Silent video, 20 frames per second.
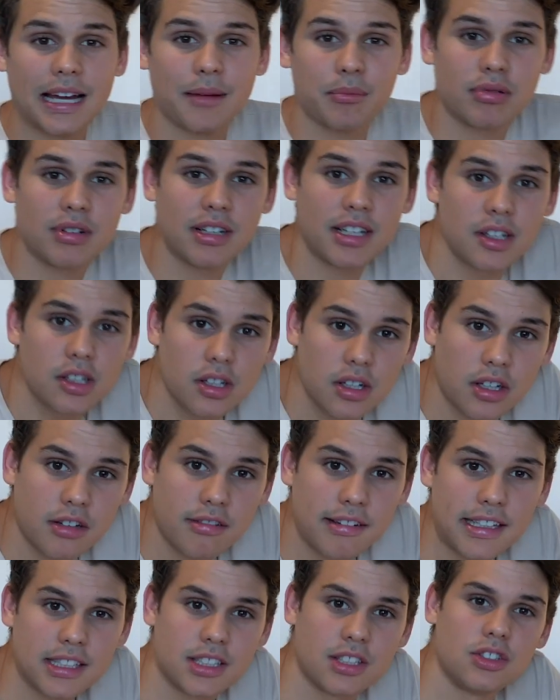pretty good
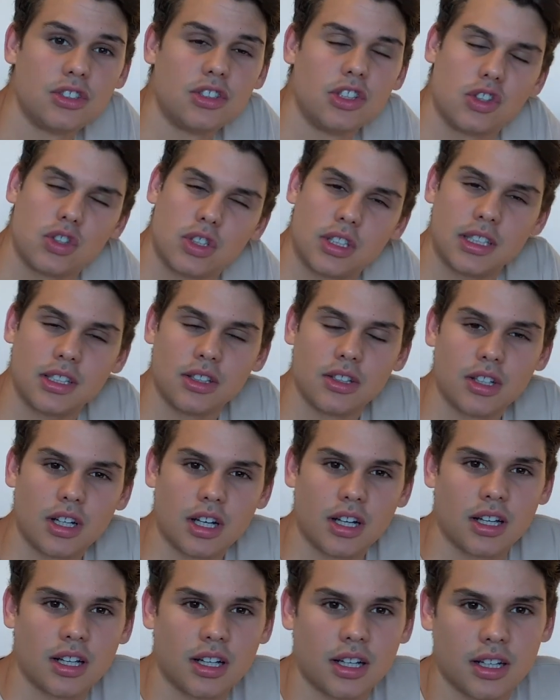grades using
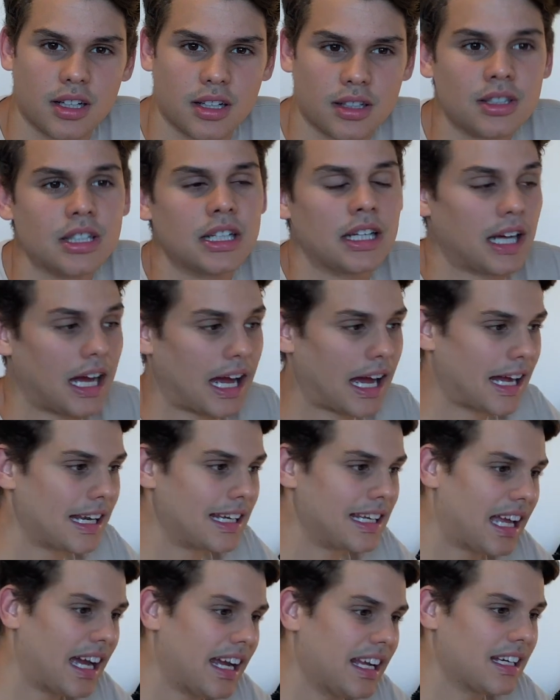the
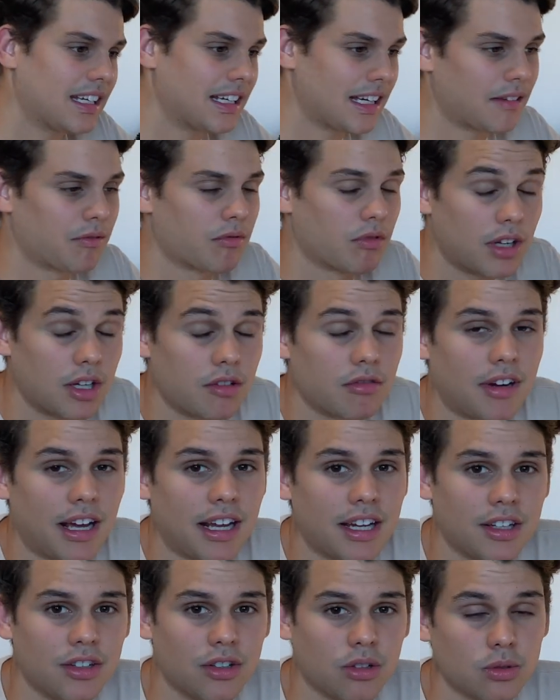highlighting and
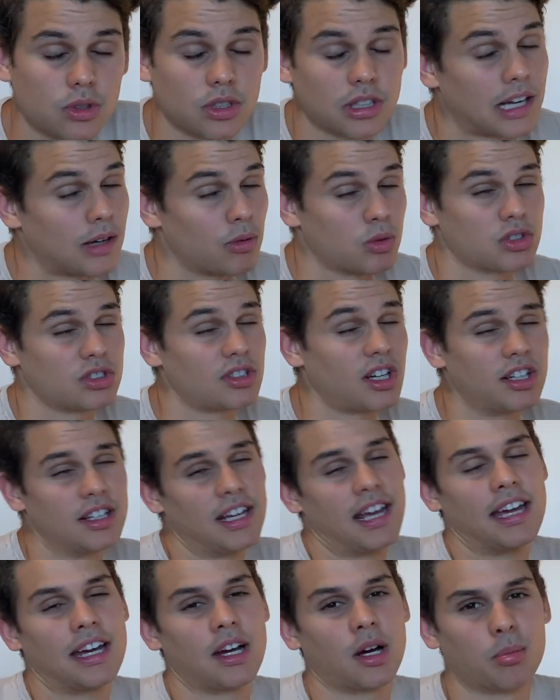rewriting notes, I was not
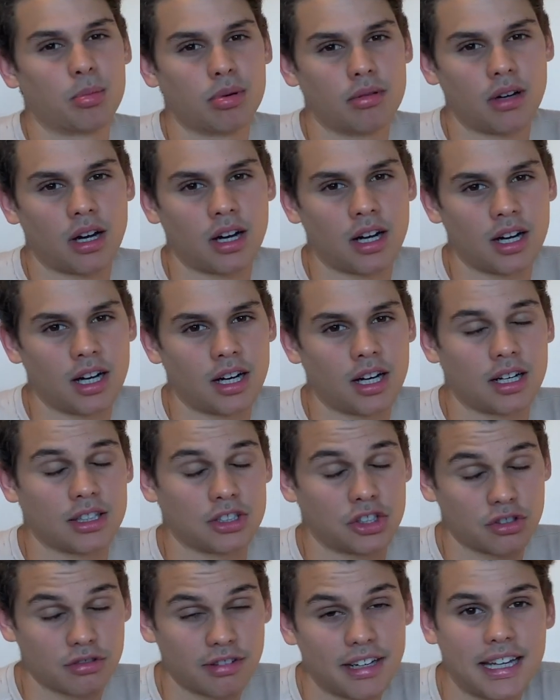yet a
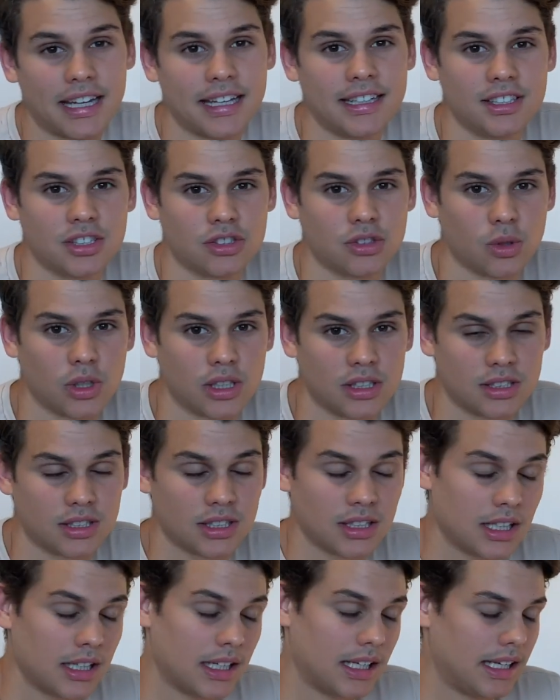straight A student.
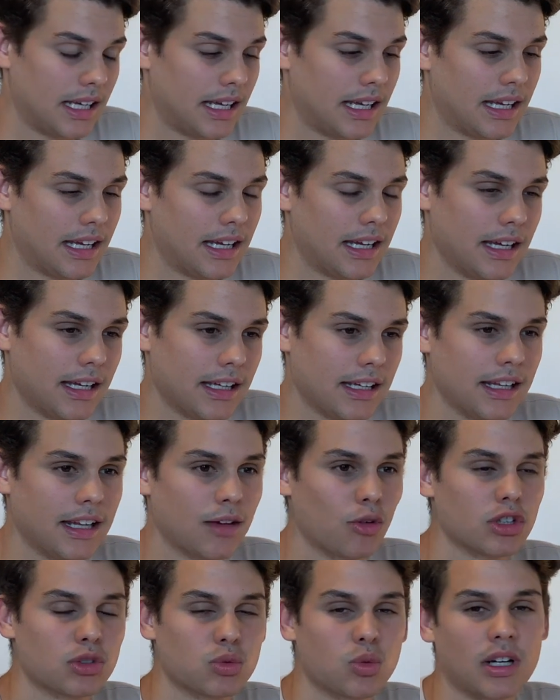And it
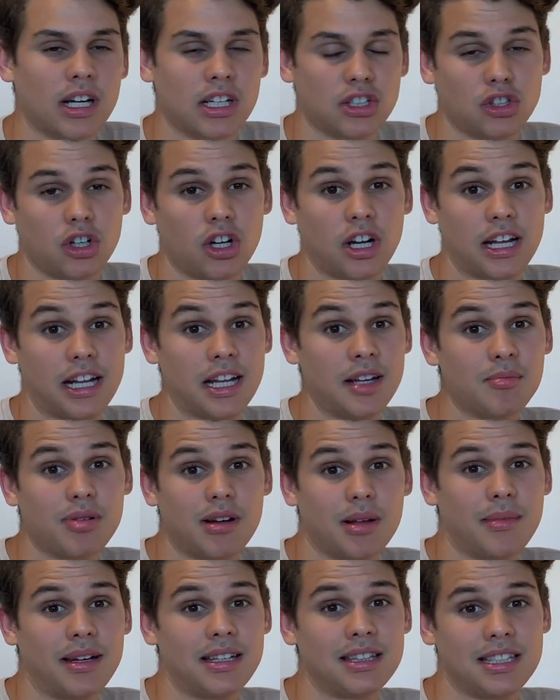was when I started
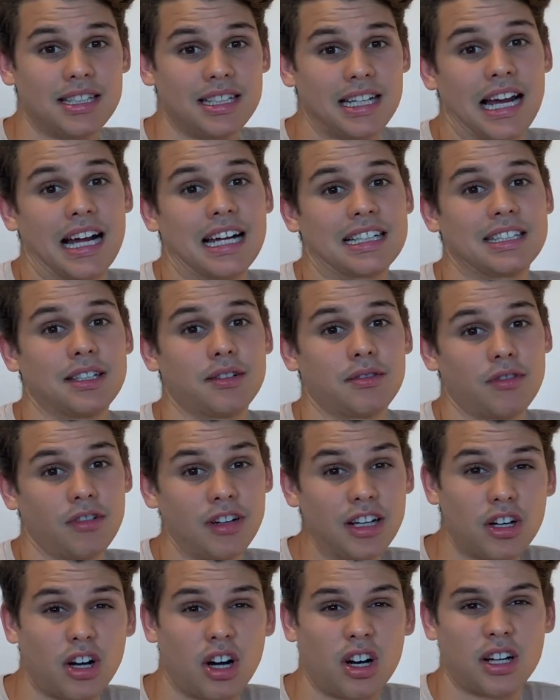implementing active
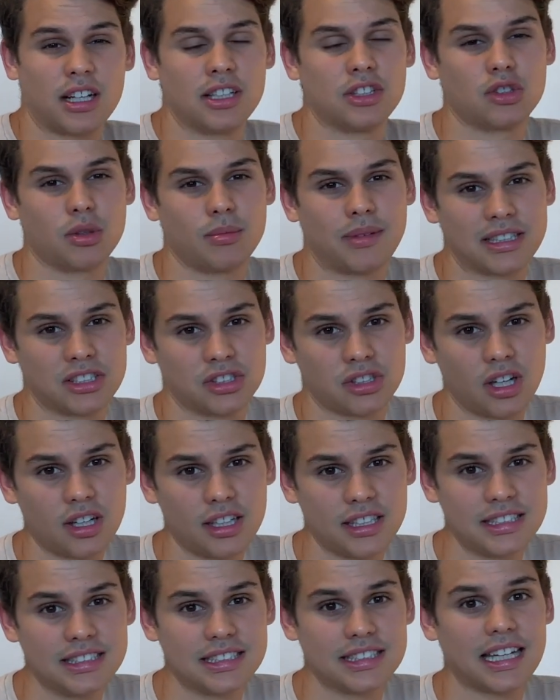recall into my
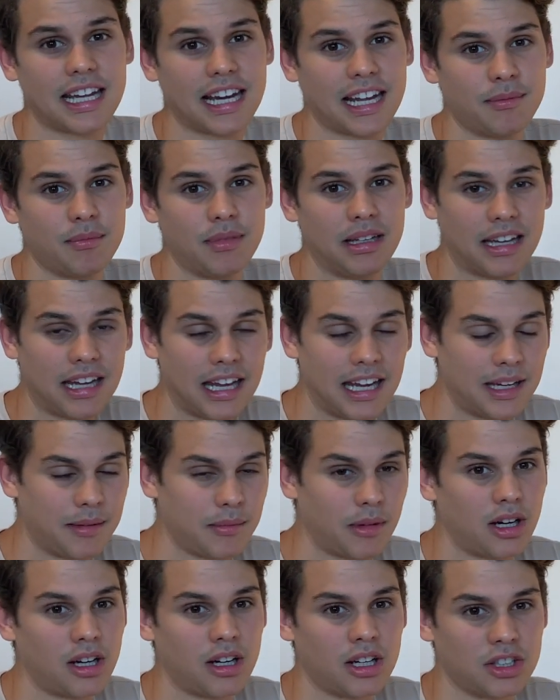studies that I became
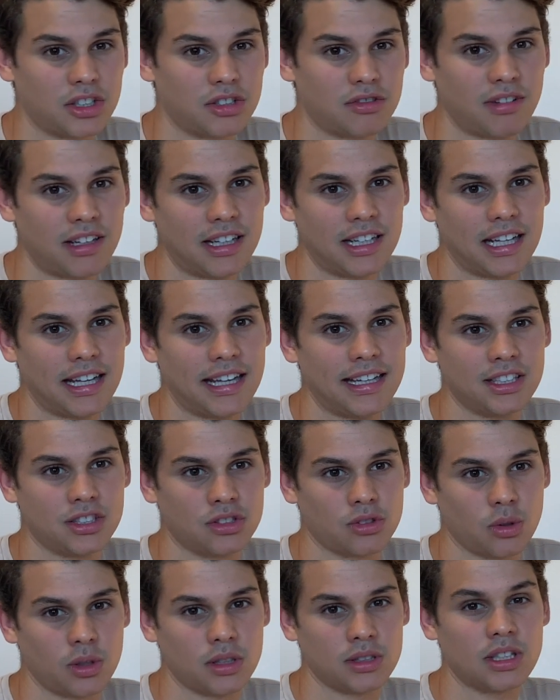a straight A
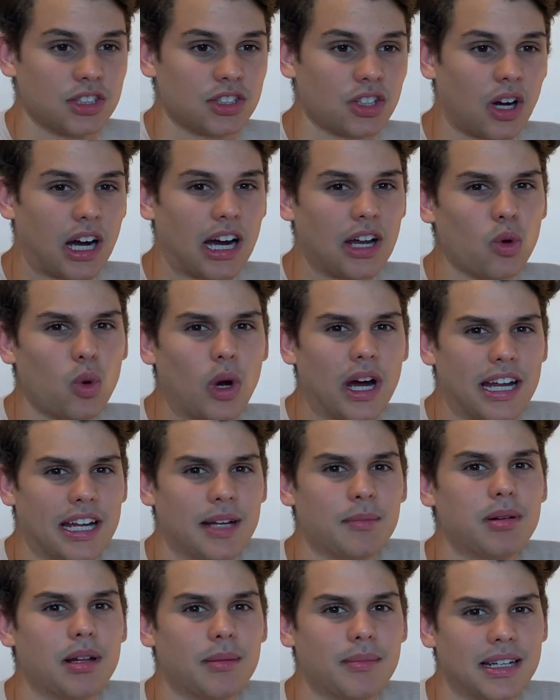student. So how do I
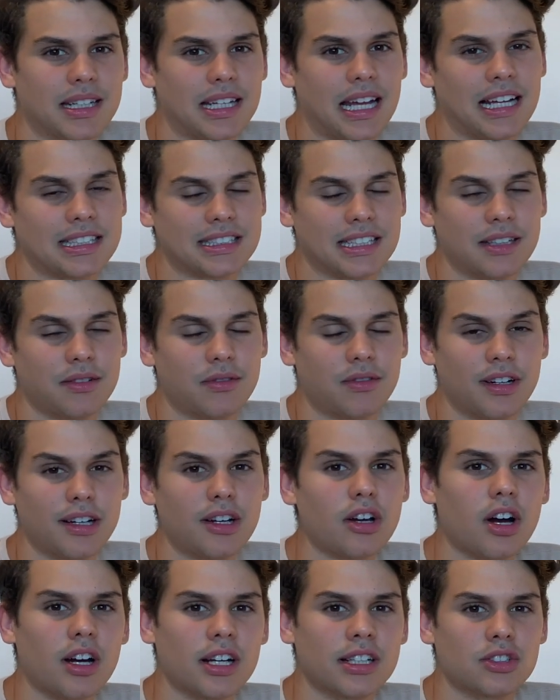implement active
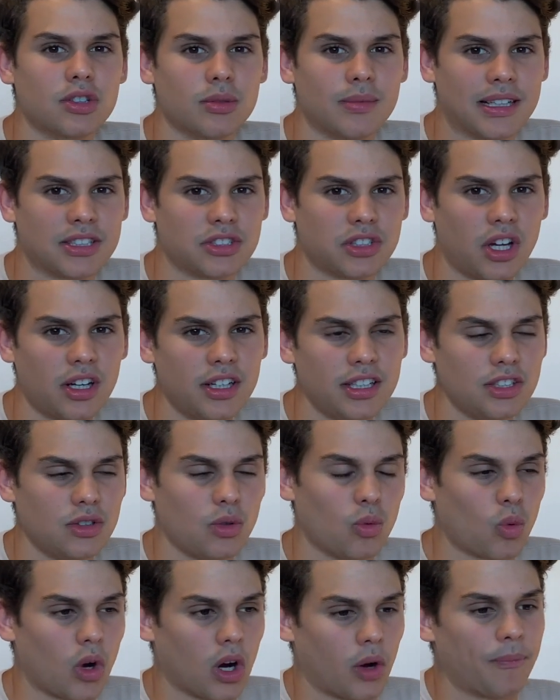recall into my studies?
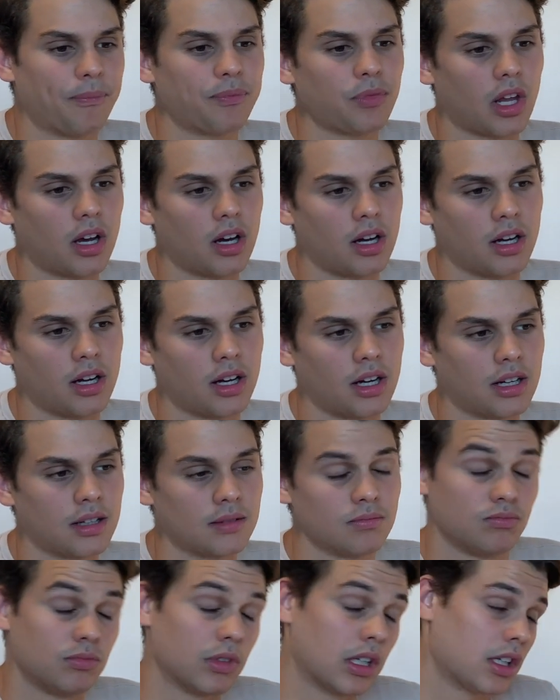Well,
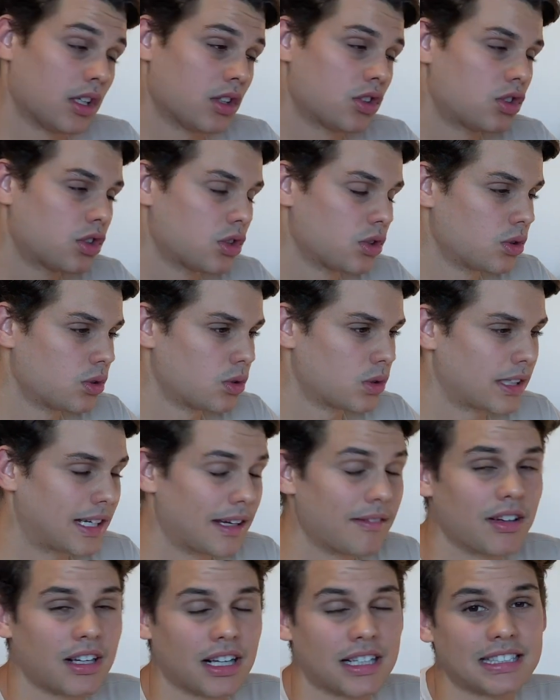to
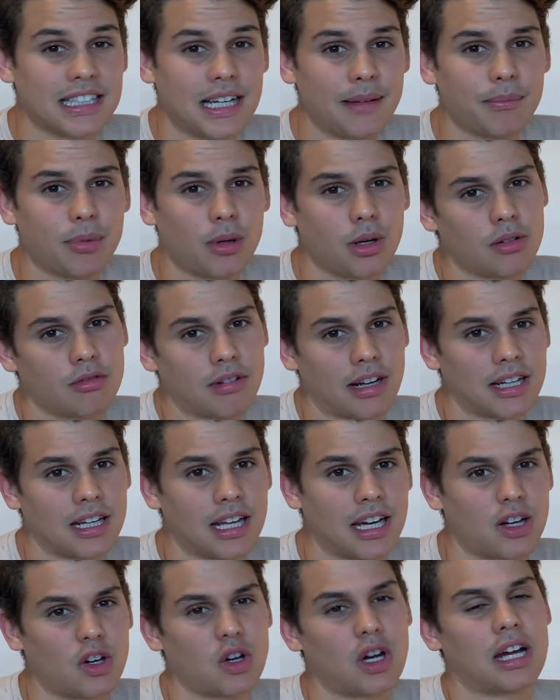give an example, right
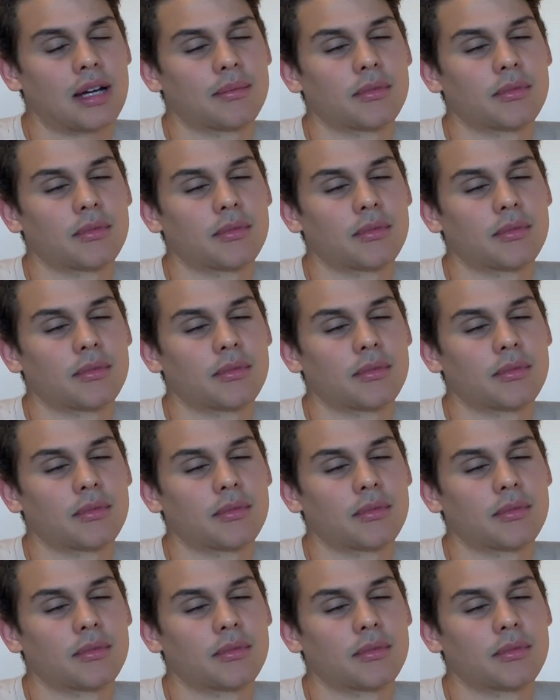now I'm